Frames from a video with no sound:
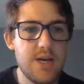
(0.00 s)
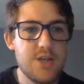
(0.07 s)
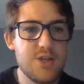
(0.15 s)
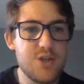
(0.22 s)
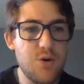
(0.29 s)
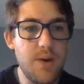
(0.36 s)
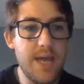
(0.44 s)

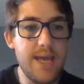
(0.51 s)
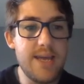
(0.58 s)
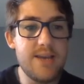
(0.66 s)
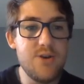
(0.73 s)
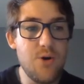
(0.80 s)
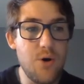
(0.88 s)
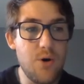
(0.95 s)
So
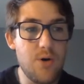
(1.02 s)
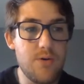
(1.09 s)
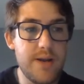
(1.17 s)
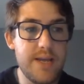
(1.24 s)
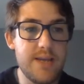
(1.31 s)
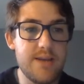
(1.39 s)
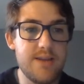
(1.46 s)

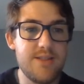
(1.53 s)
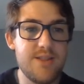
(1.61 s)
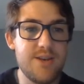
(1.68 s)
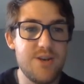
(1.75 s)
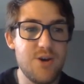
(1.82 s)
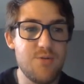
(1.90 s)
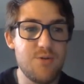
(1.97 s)
ignoring the
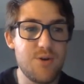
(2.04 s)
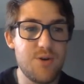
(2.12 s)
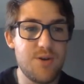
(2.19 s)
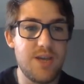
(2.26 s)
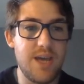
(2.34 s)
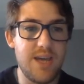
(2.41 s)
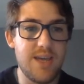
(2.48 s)
no
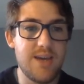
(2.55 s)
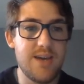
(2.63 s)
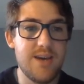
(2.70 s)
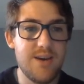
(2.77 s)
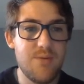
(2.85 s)
cooking,